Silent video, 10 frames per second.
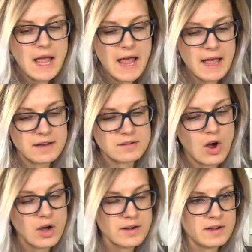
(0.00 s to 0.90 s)
And
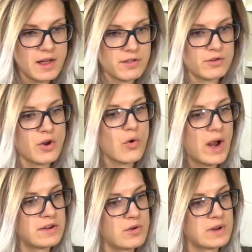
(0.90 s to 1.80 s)
on another note, I
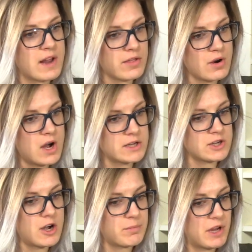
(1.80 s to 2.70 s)
know another hot
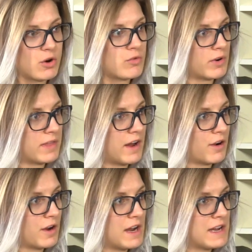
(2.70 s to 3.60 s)
topic over
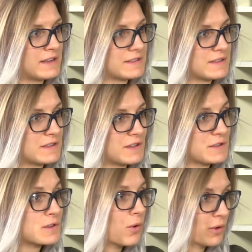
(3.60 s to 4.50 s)
there is the
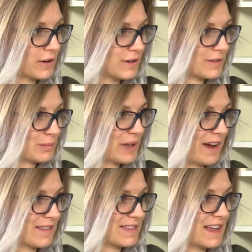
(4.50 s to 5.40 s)
solar
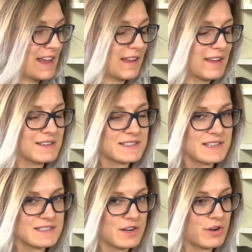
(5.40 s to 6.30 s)
plant that is
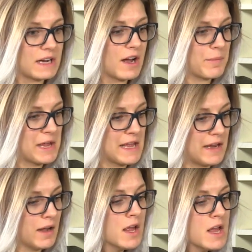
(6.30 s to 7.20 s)
considering coming
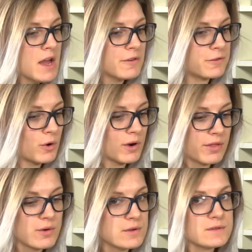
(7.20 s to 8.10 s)
in. For
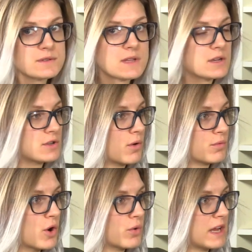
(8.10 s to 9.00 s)
those that don't
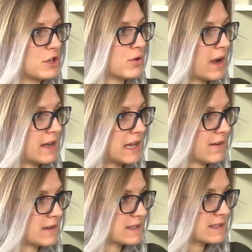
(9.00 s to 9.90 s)
know, can you kind of
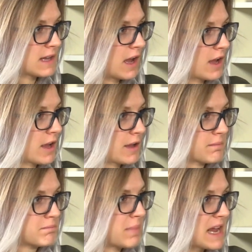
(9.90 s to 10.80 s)
give us a
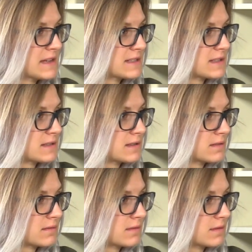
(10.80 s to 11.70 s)

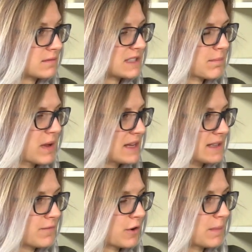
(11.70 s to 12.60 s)
some base
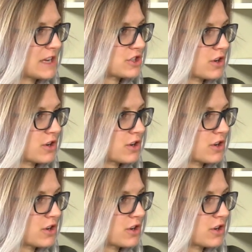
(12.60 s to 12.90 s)
information